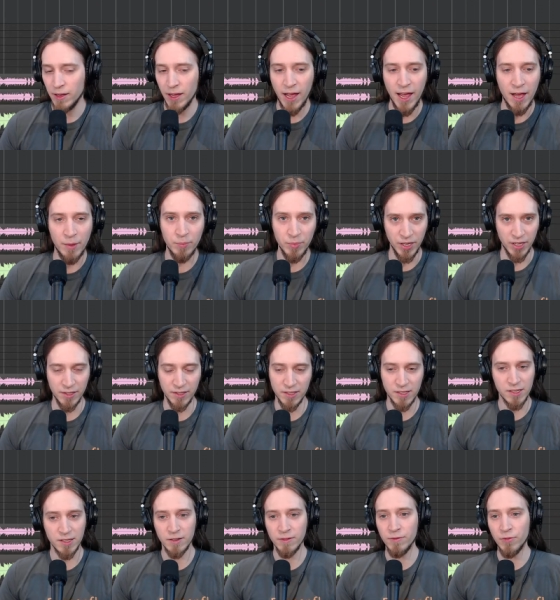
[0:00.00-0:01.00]

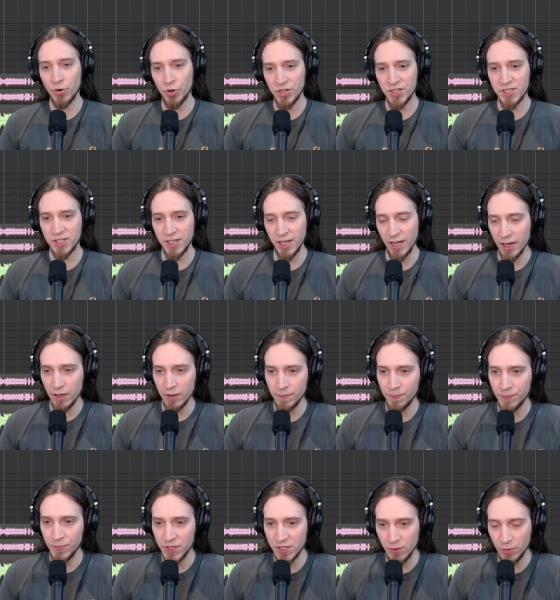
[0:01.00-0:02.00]
ambience for this kick,
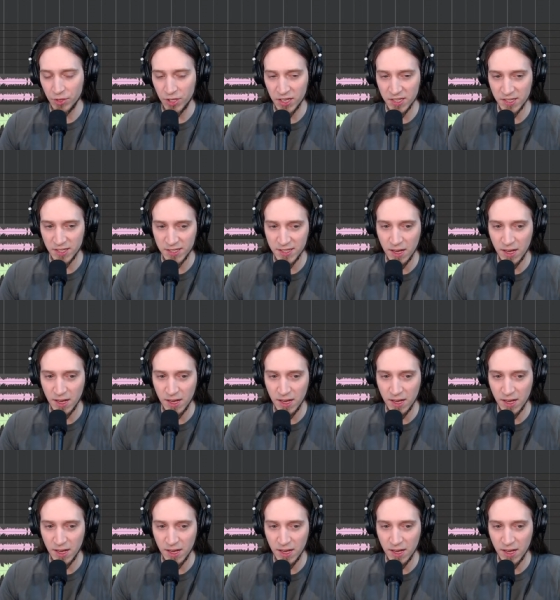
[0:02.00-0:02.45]
so it doesn't